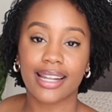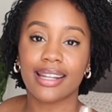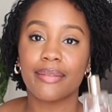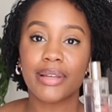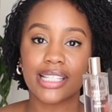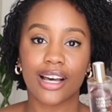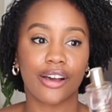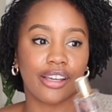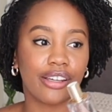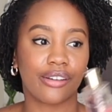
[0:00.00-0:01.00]
and let me tell
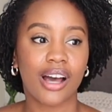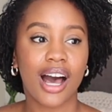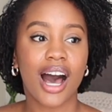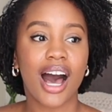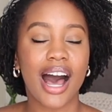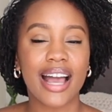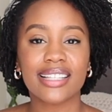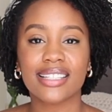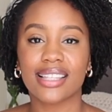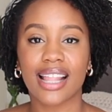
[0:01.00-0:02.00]
you, I
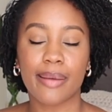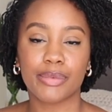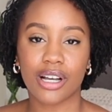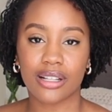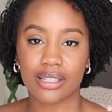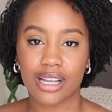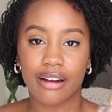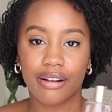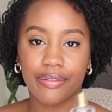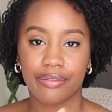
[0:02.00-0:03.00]
slept on
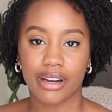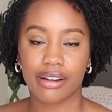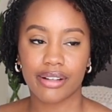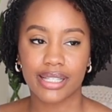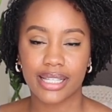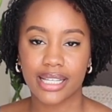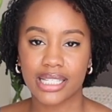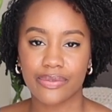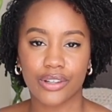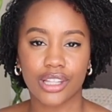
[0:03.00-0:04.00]
Zara
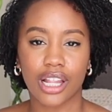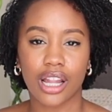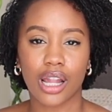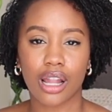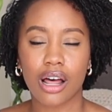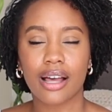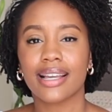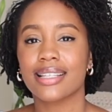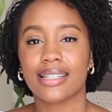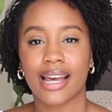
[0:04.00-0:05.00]
fragrances for the
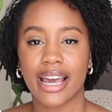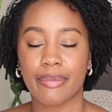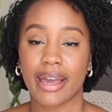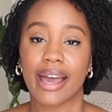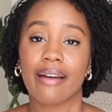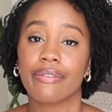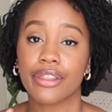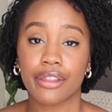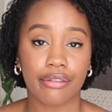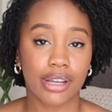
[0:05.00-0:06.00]
longest time. I have
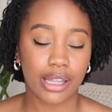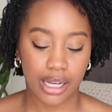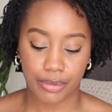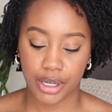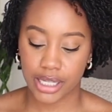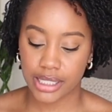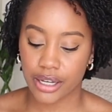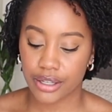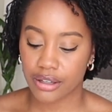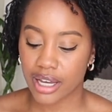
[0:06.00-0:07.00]
three that I'm gonna
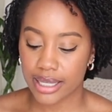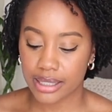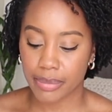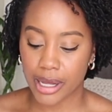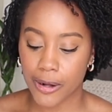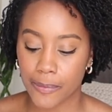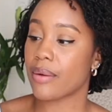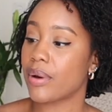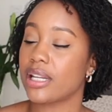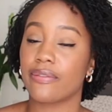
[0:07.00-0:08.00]
tell you guys about. I
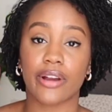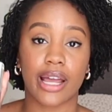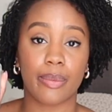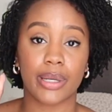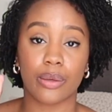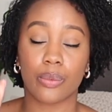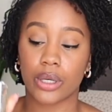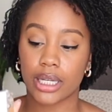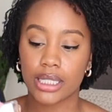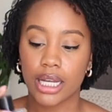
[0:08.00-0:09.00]
went in for Ebony
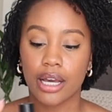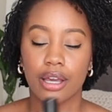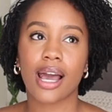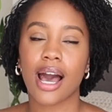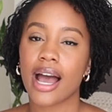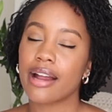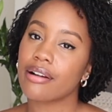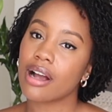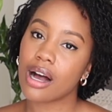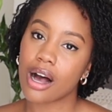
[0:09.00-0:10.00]
Wood.
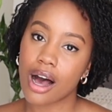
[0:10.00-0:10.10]
Kyra